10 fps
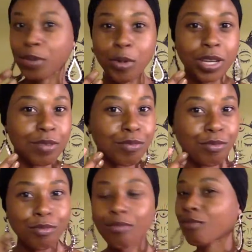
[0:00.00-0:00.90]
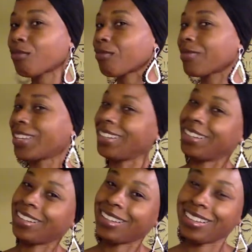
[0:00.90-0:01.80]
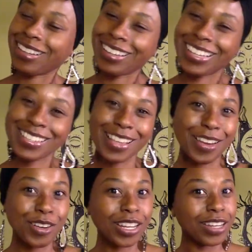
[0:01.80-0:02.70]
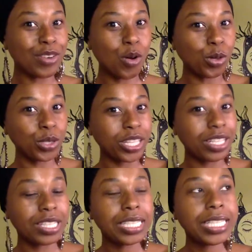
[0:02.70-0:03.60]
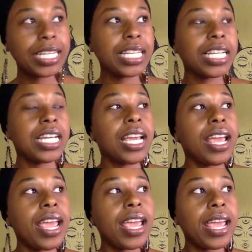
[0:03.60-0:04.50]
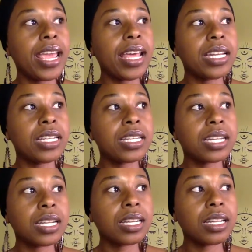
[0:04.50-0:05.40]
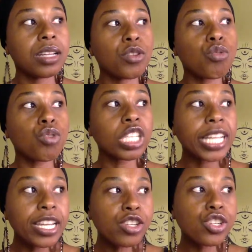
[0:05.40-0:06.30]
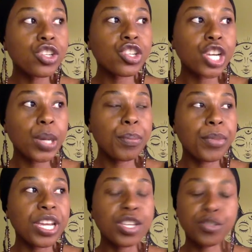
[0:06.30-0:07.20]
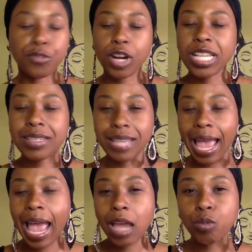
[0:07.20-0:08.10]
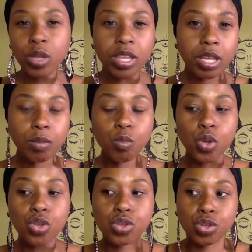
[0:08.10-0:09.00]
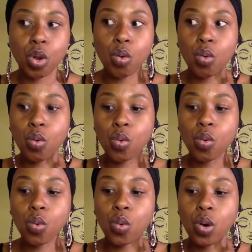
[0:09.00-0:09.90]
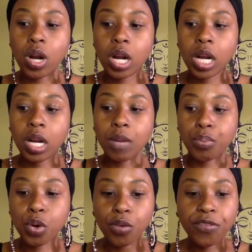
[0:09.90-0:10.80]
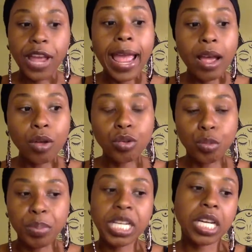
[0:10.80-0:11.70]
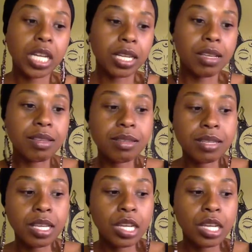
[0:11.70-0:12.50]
Wait, is that her getting older? And the relationship his friends had with him was so profound because